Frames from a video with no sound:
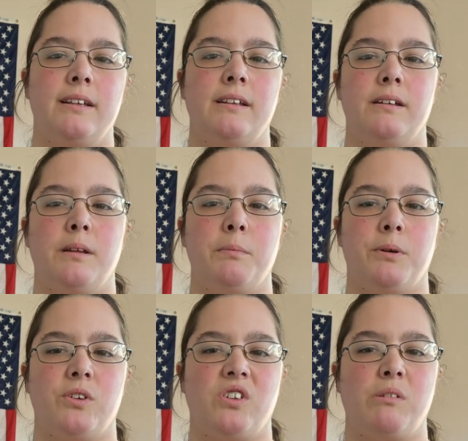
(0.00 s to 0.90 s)
the
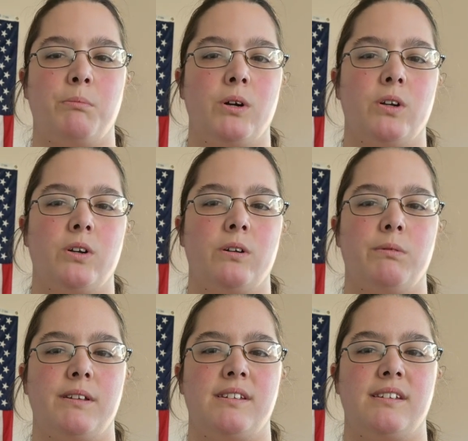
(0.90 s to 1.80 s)
person murdered
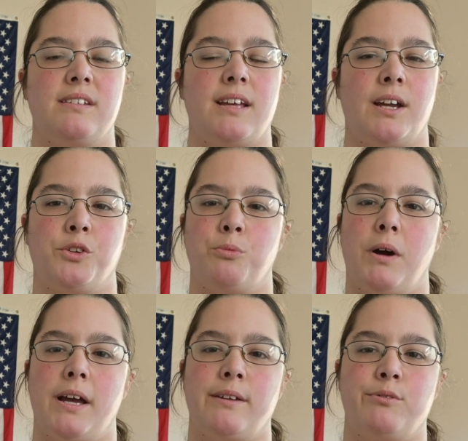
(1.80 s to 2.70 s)
was his
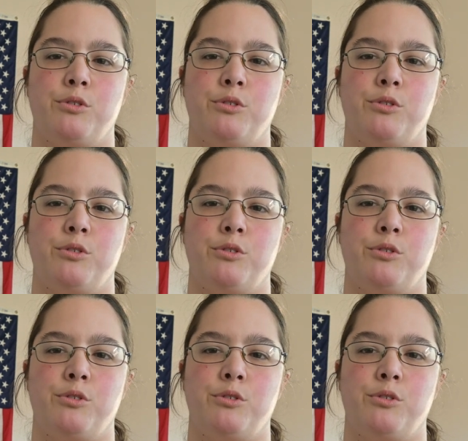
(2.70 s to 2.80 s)
ex-wife,